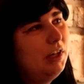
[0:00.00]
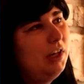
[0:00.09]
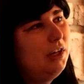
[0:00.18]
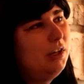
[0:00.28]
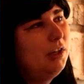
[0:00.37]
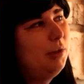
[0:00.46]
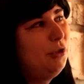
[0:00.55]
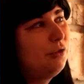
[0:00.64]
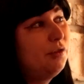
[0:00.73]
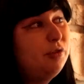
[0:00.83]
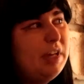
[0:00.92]
a bit
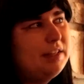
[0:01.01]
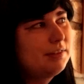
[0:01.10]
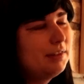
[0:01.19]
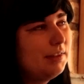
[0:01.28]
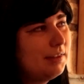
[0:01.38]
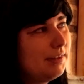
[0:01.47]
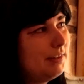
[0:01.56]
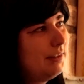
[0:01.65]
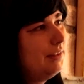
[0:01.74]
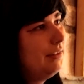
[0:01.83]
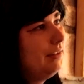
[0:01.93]
of a racist,